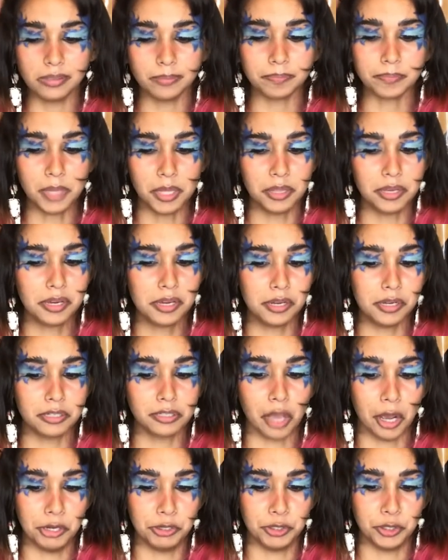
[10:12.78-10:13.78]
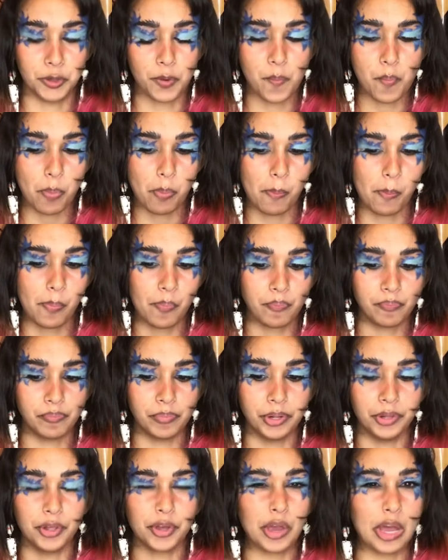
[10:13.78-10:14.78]
I think it is Hi-Choo,
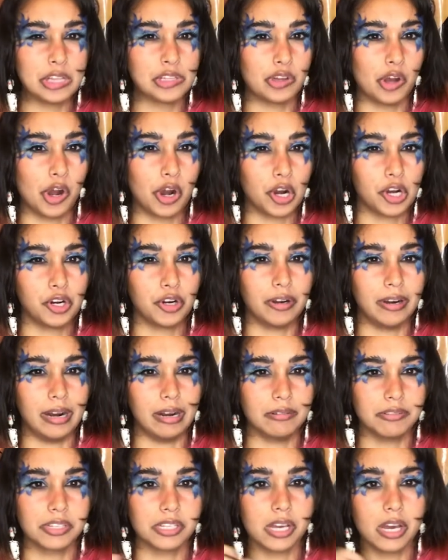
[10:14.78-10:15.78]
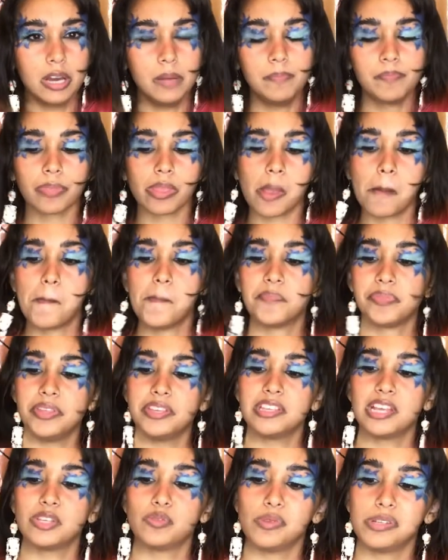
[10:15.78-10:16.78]
but like has a harder outside. I
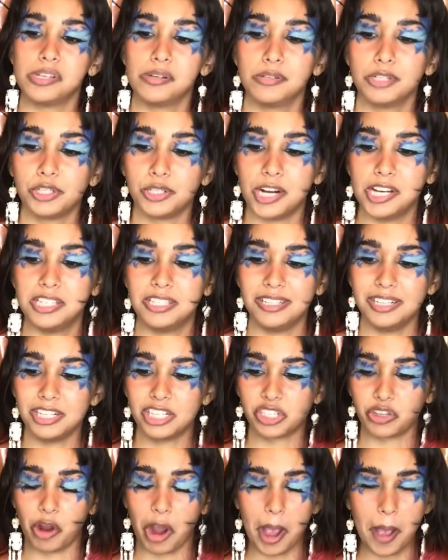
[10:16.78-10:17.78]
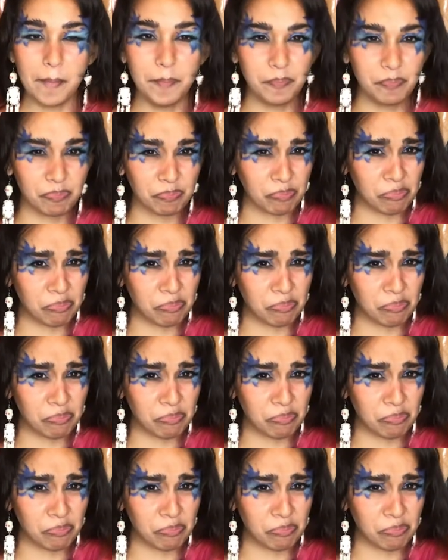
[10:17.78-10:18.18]
think that's what it was trying to describe.